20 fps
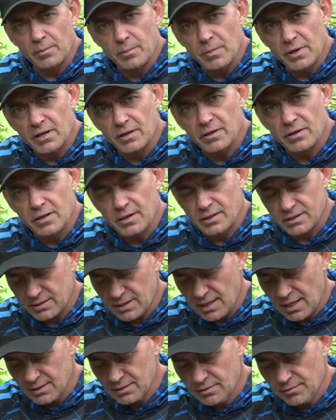the, the
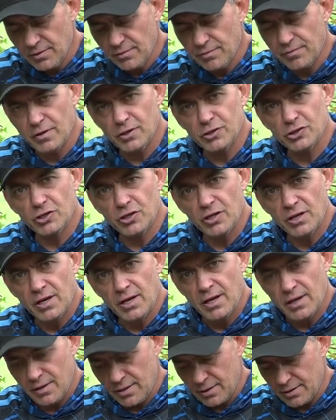size of the fish,
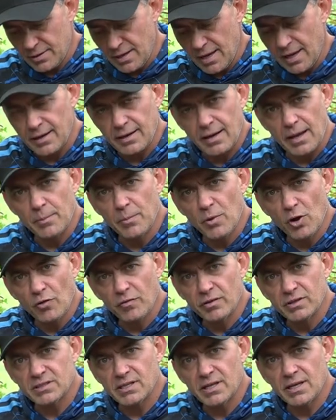the tag number
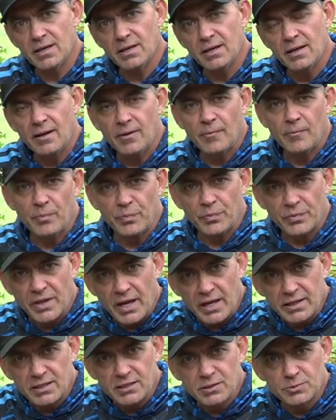obviously,
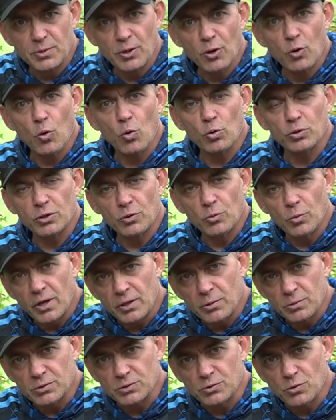date it's been caught and where
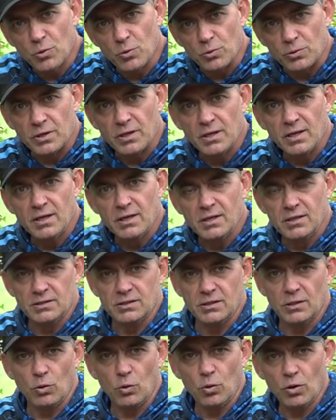it was caught.
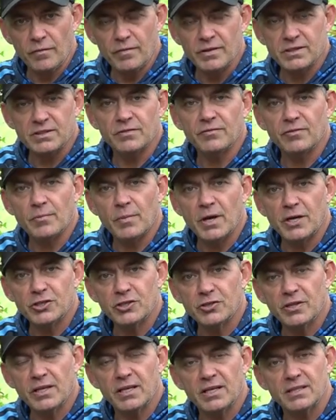So all of this
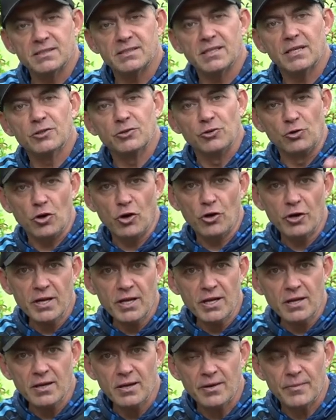information they get sent to O R
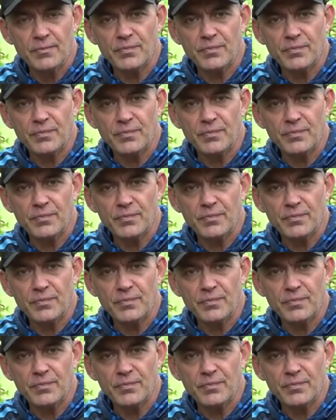I,